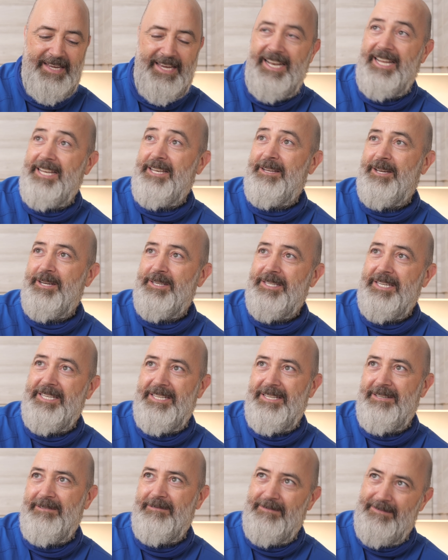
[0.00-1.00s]
because I
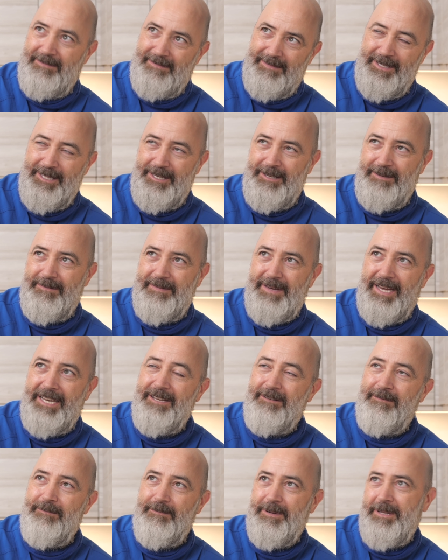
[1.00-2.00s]

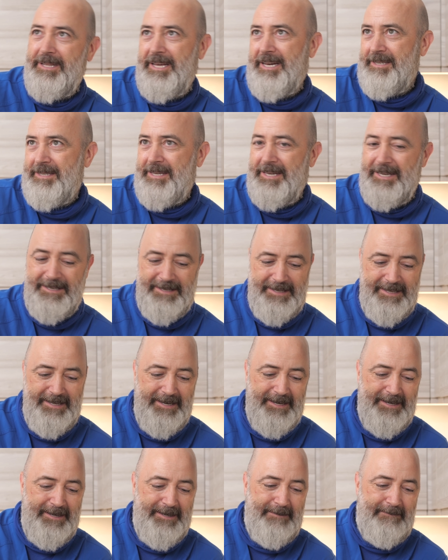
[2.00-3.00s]
didn't realize that.
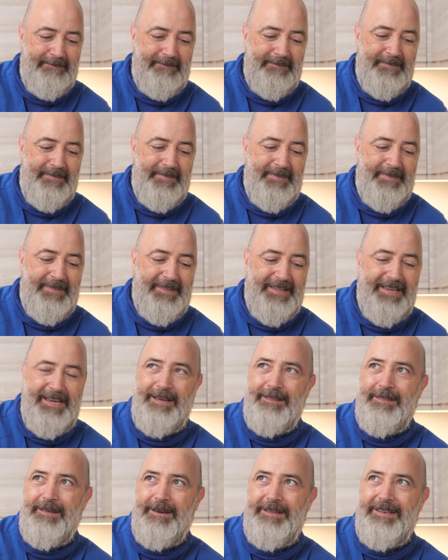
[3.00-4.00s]

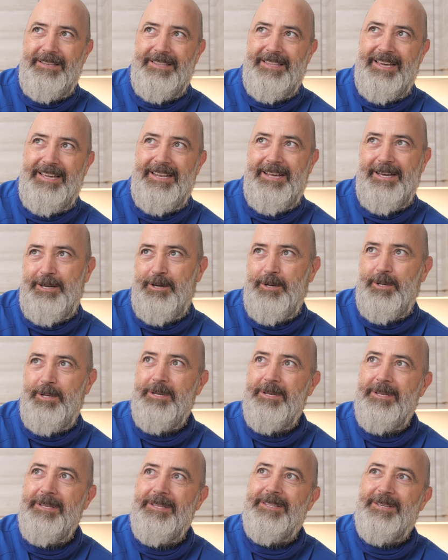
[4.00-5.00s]
I thought that I could.
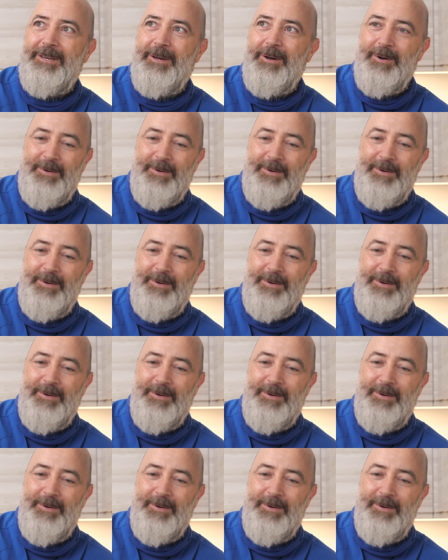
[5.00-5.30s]
So